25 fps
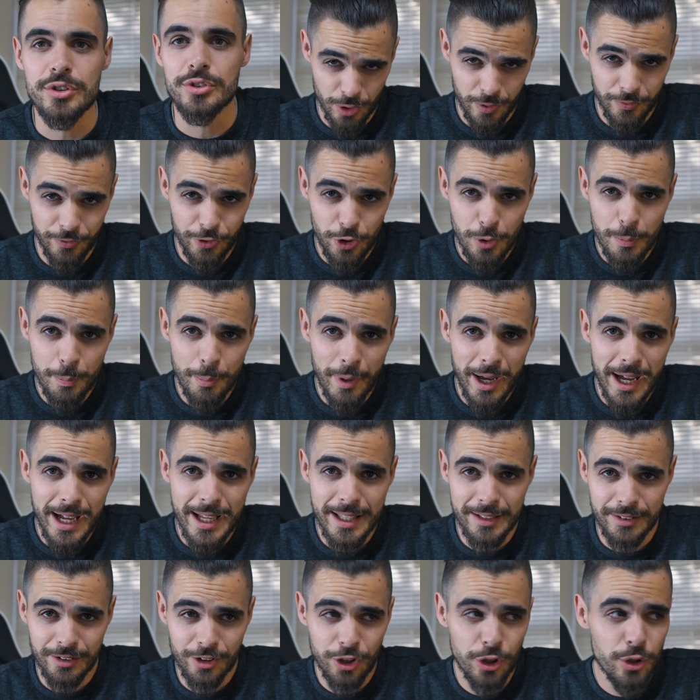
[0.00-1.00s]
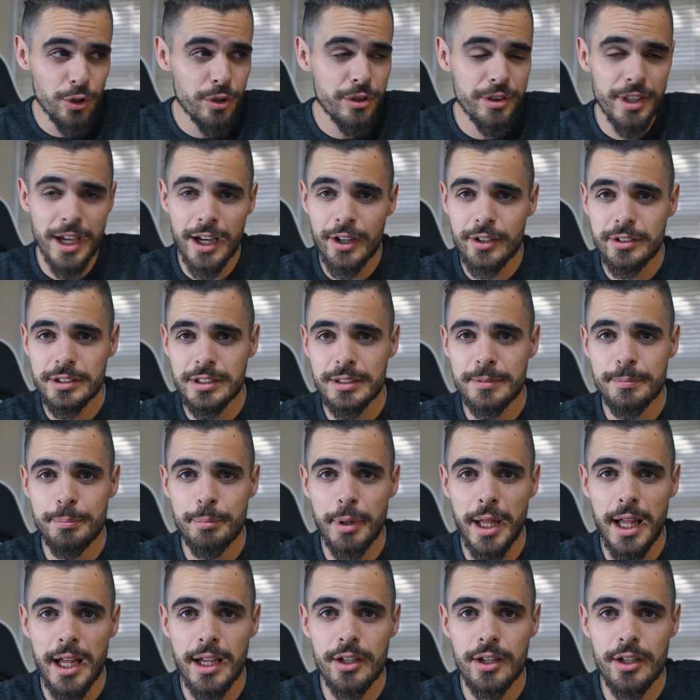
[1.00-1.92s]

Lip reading: So if you buy a £2,000